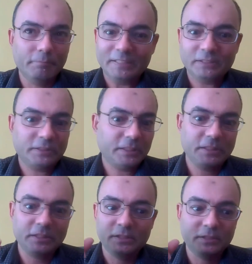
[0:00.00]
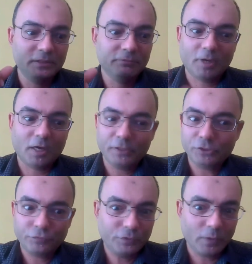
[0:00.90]
Misskey.
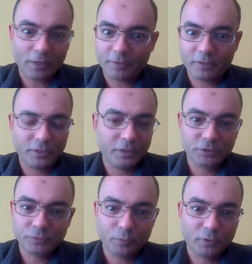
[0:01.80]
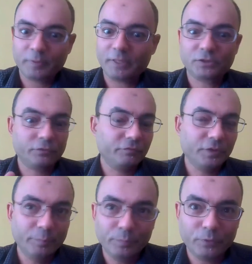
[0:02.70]
There's a few other smaller players. So
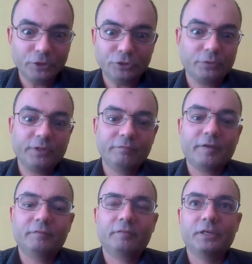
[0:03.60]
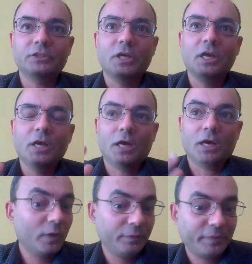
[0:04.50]
Flipboard joined the Fediverse.
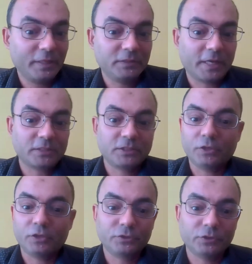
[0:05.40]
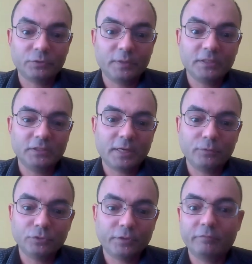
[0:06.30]
WordPress actually also is
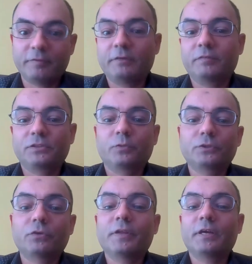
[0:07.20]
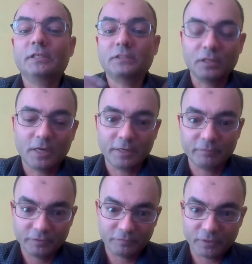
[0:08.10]
now joining the Fediverse as well. So there is a lot
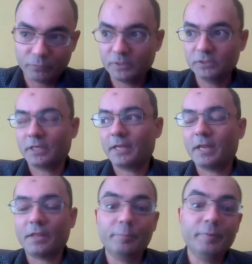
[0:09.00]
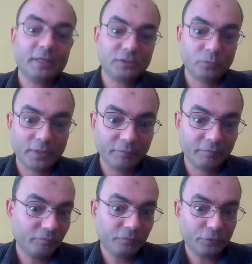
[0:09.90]
of different ones. And then the biggest one
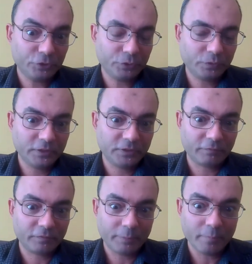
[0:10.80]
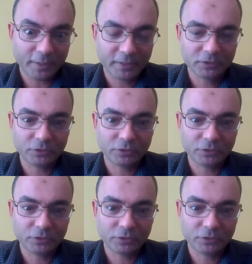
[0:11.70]
for sure is definitely Meta.